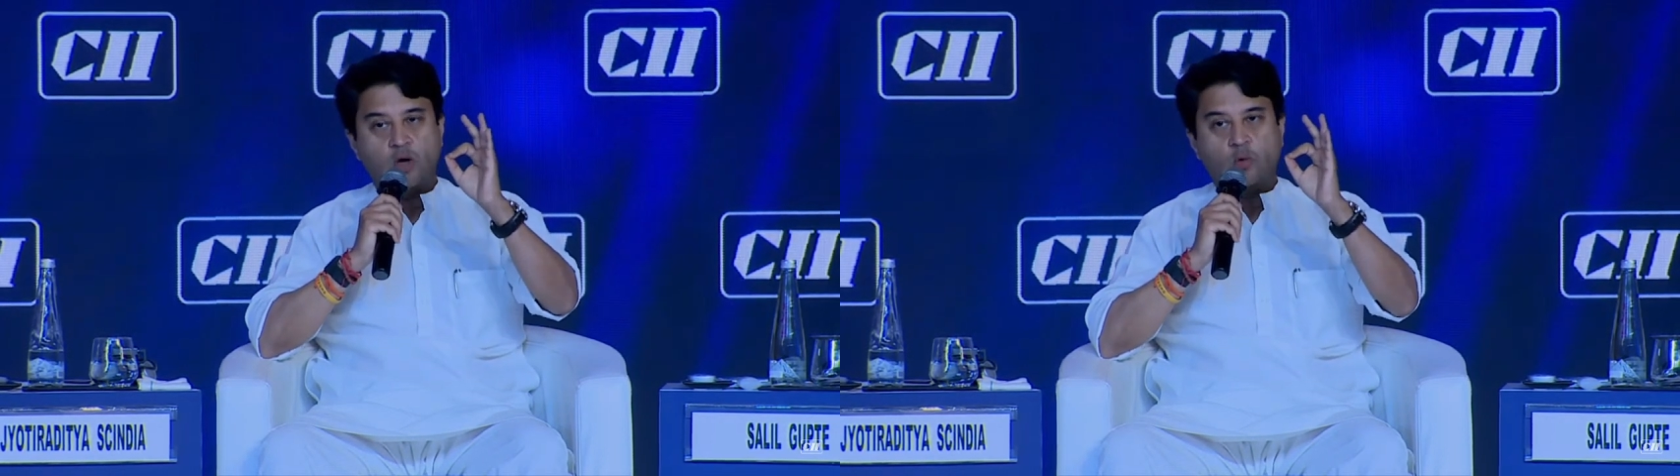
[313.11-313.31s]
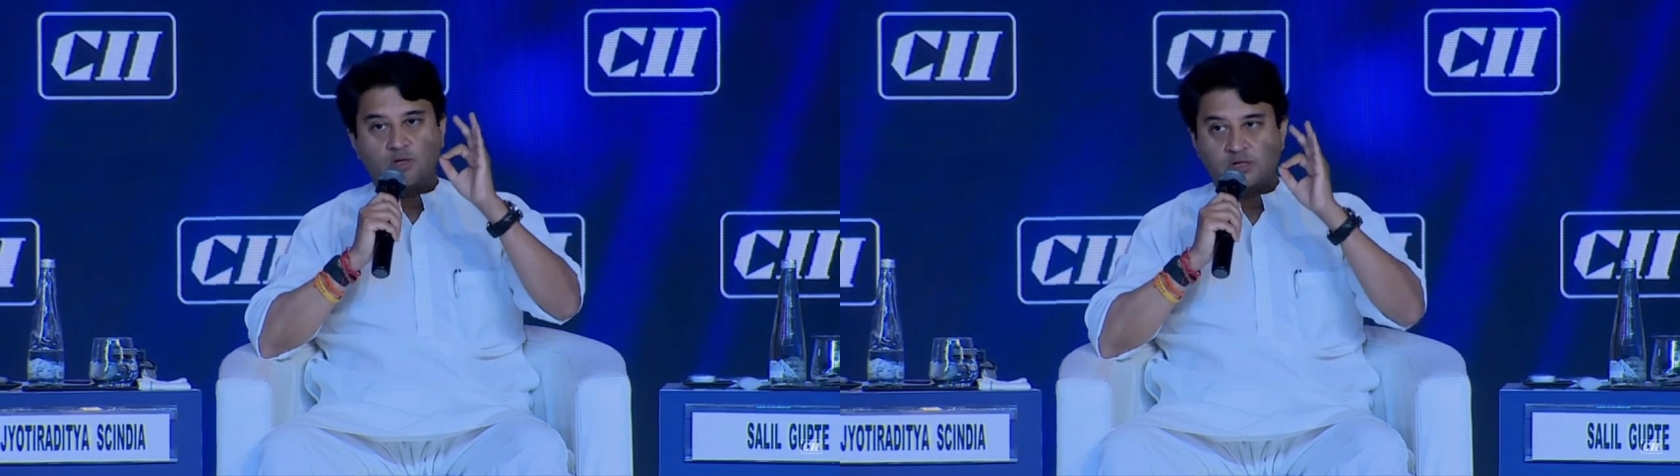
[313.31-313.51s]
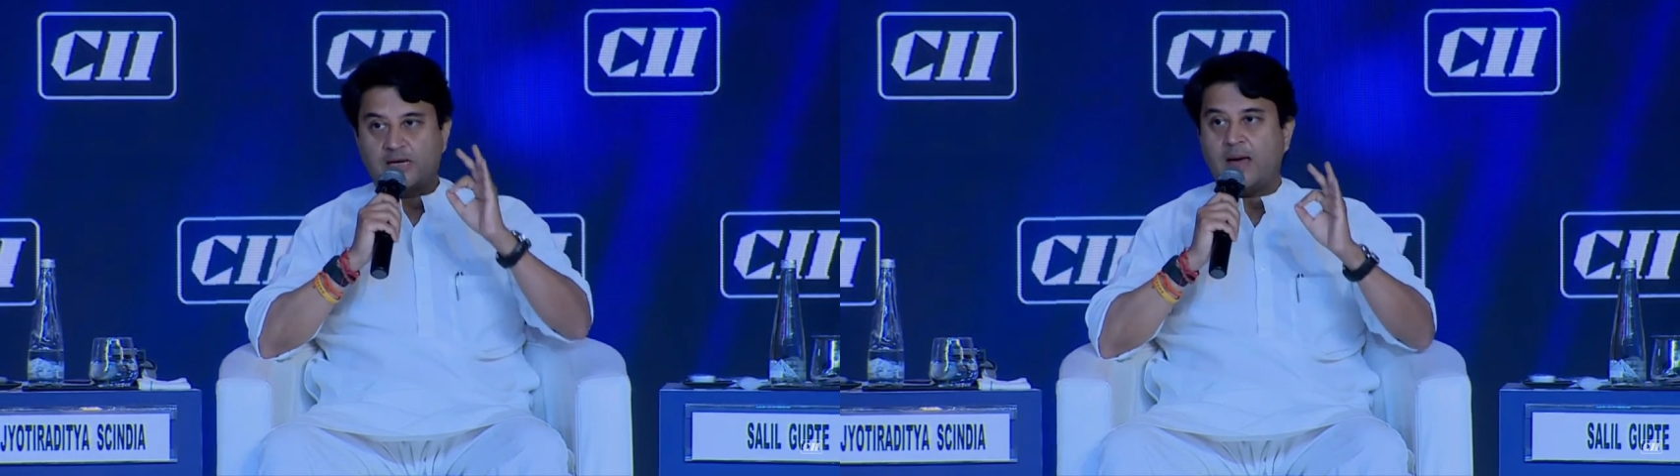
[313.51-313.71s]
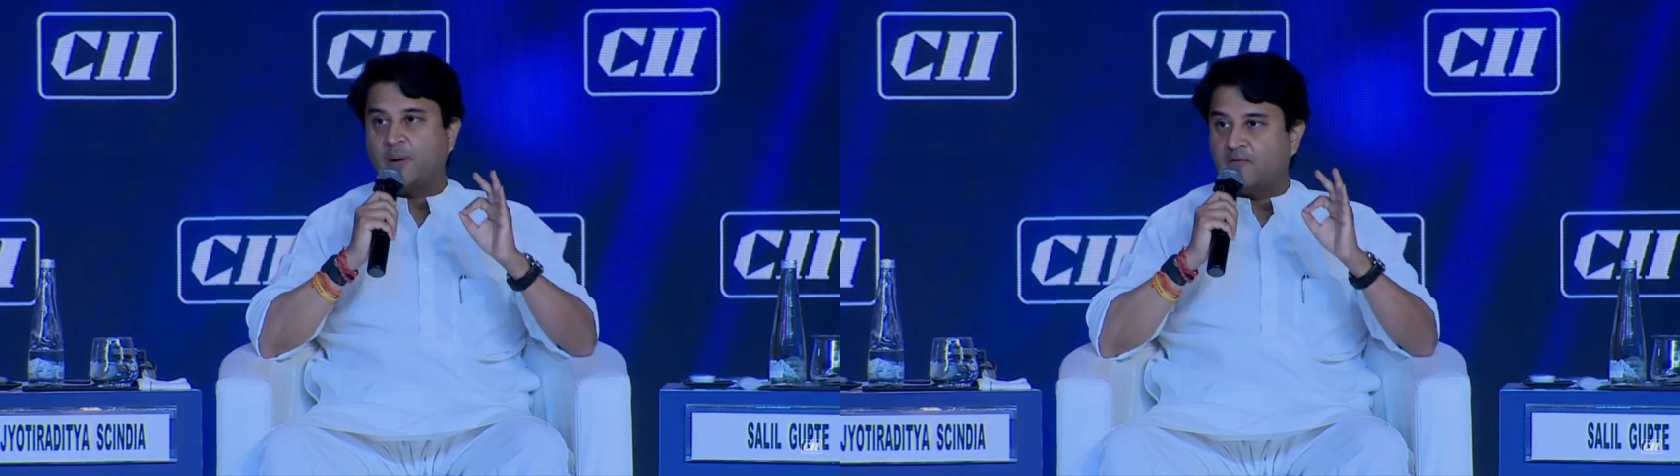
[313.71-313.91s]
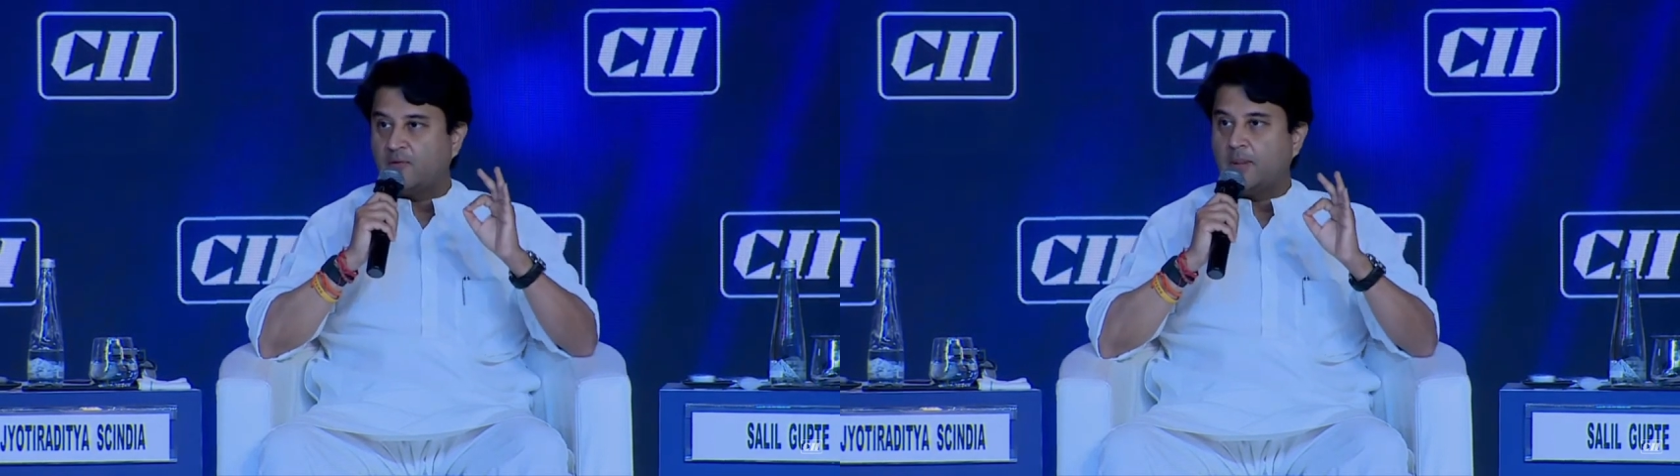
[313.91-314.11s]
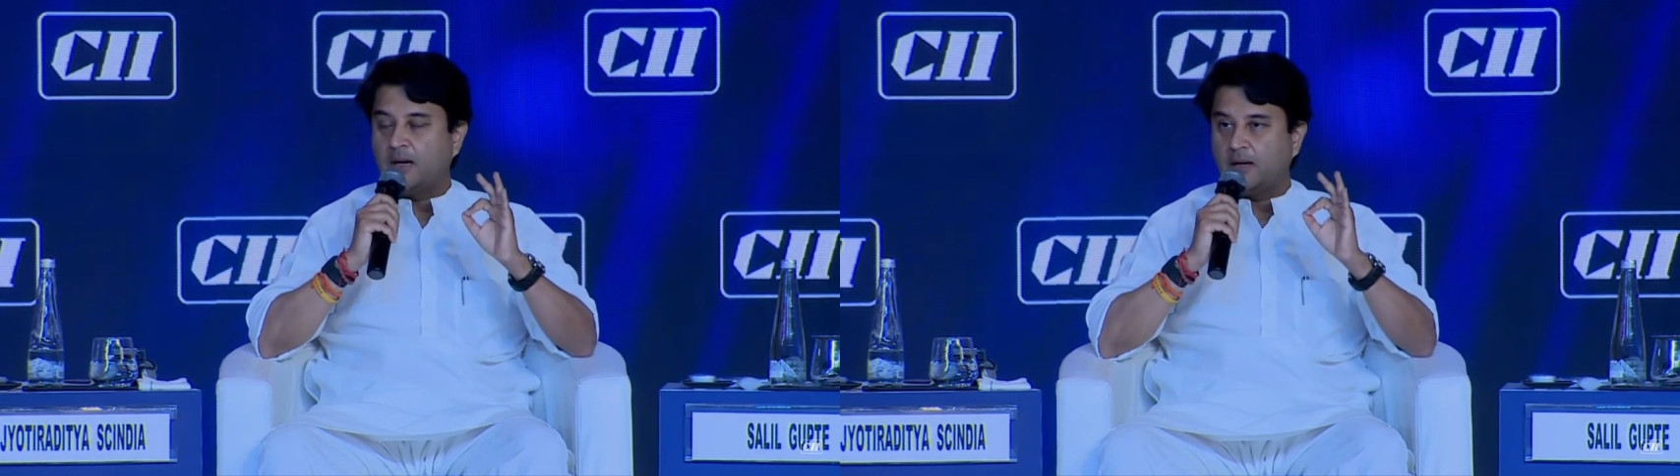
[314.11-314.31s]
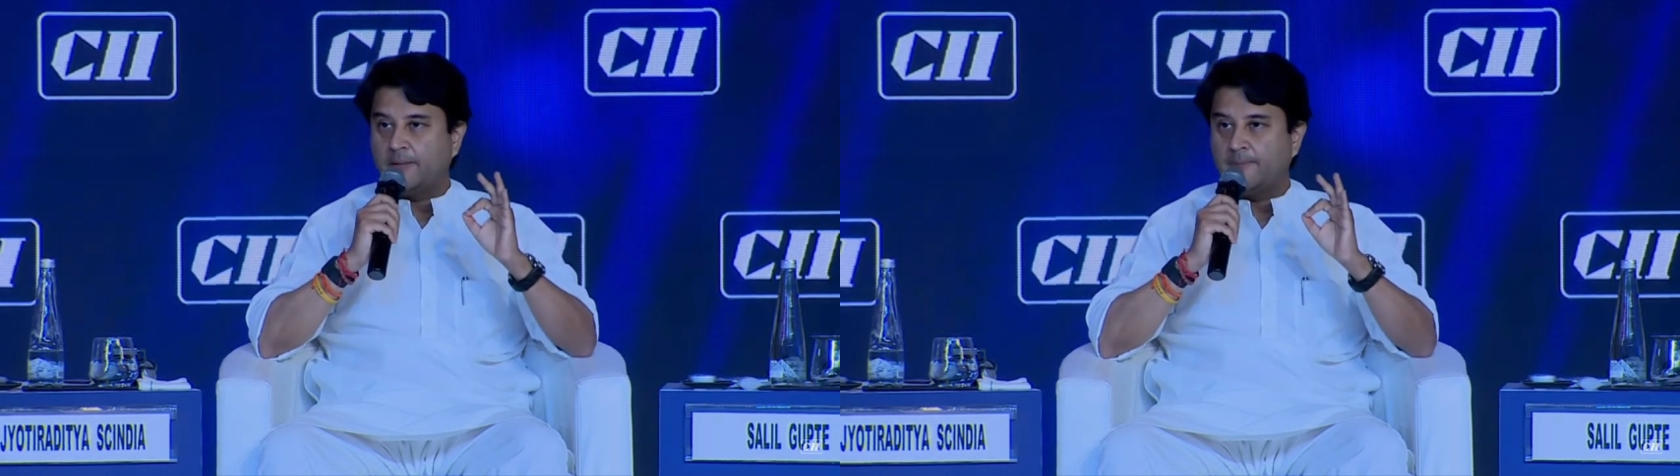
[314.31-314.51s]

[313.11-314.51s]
which has happened from India.